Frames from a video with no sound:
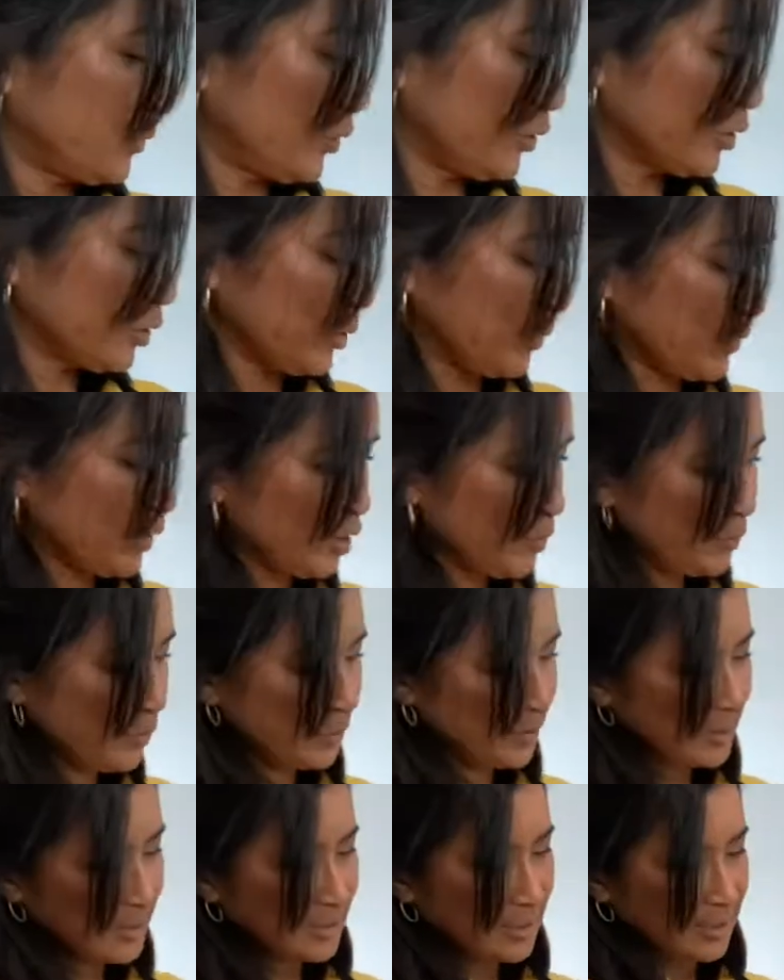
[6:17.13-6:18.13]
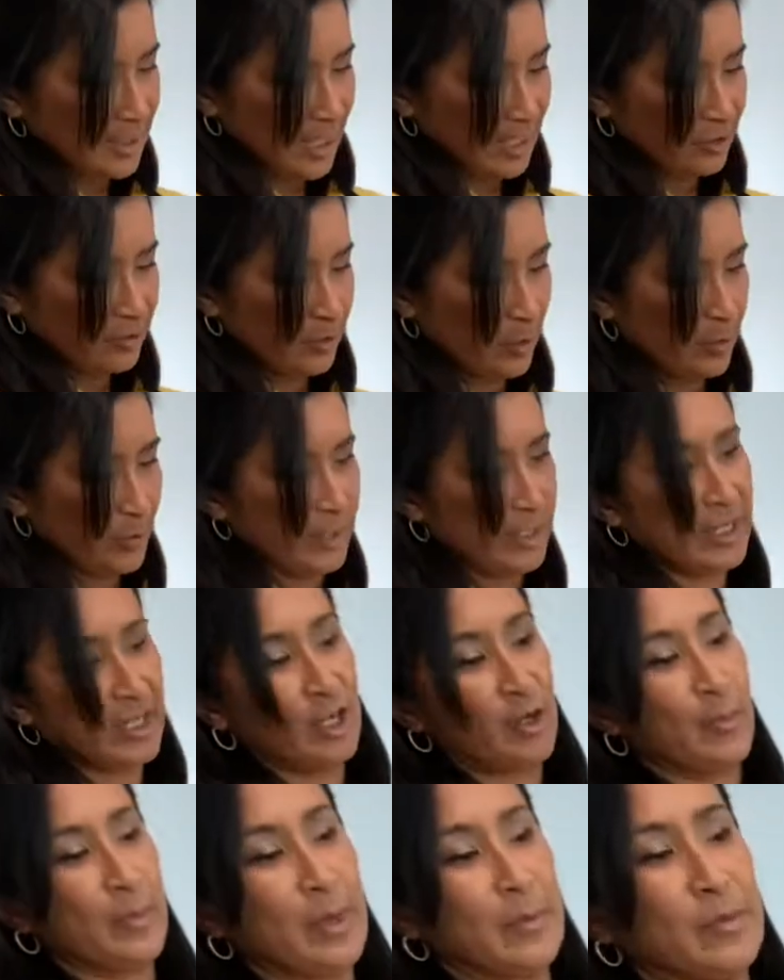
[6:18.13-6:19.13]
So I'm gonna put the cilantro in here,
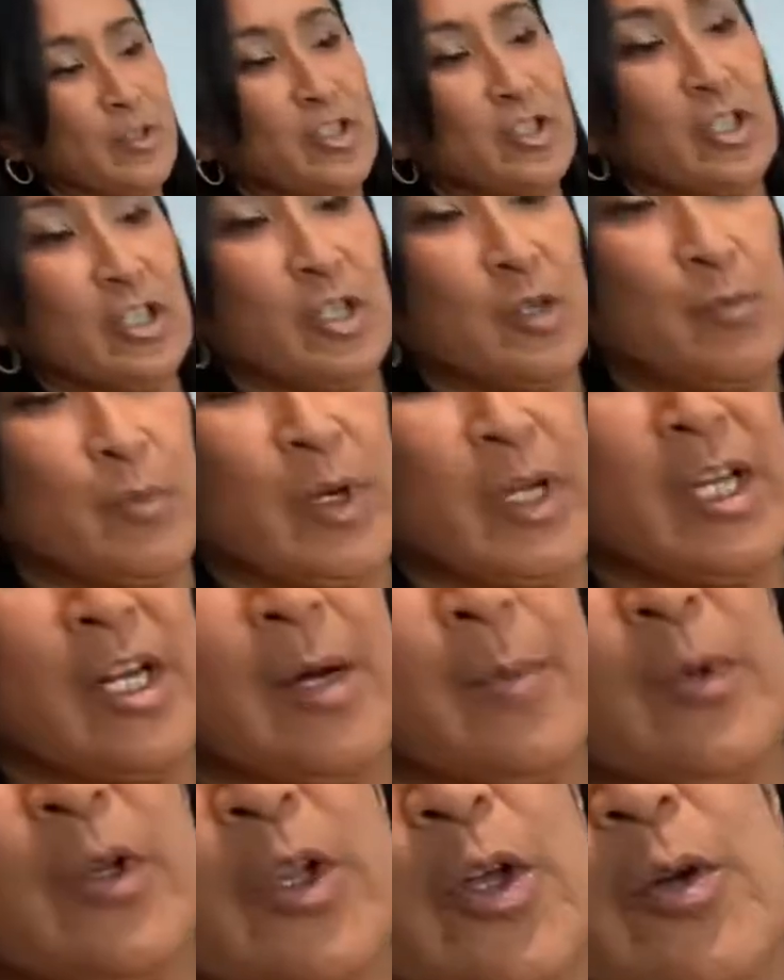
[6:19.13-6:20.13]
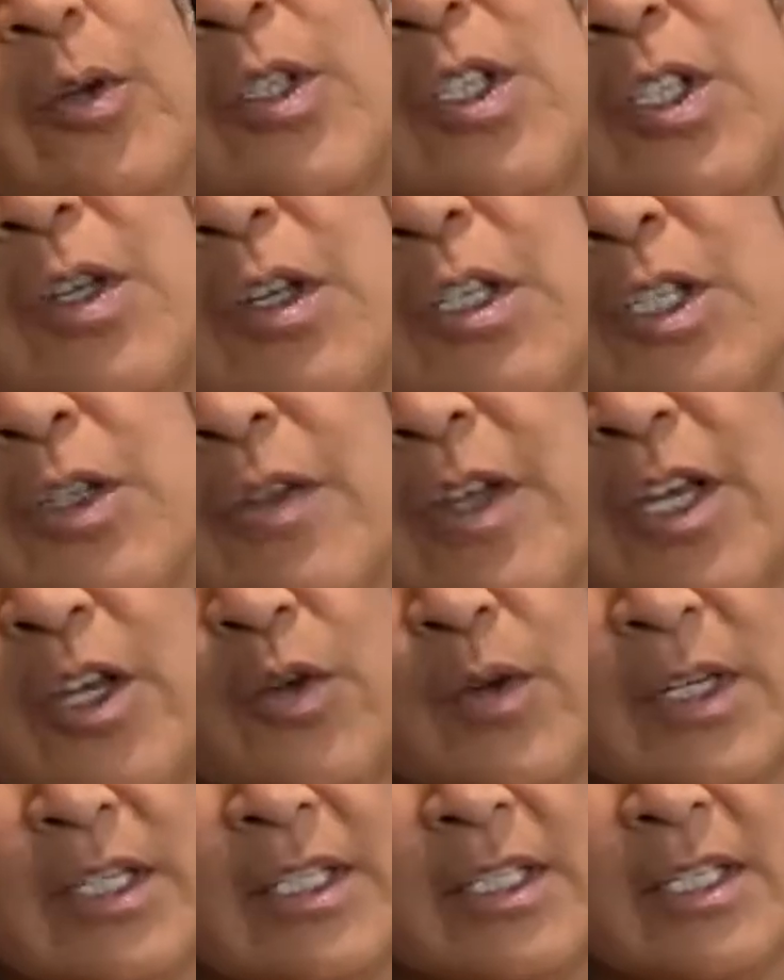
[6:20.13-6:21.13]
but I'm just gonna bring it up close so that you
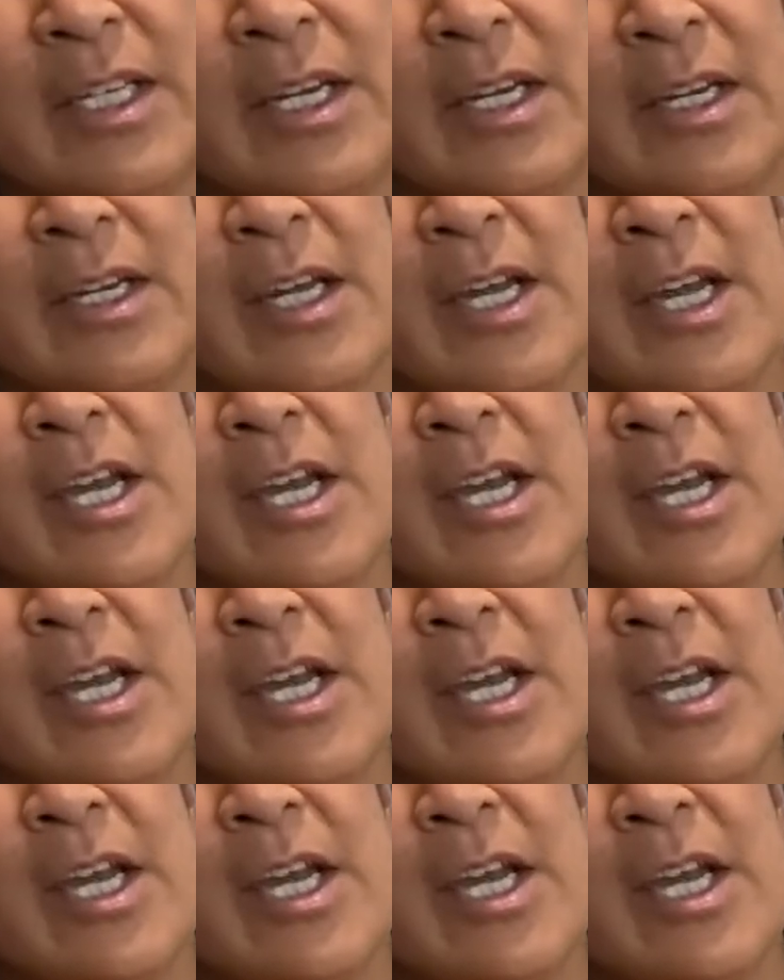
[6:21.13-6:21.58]
can see it.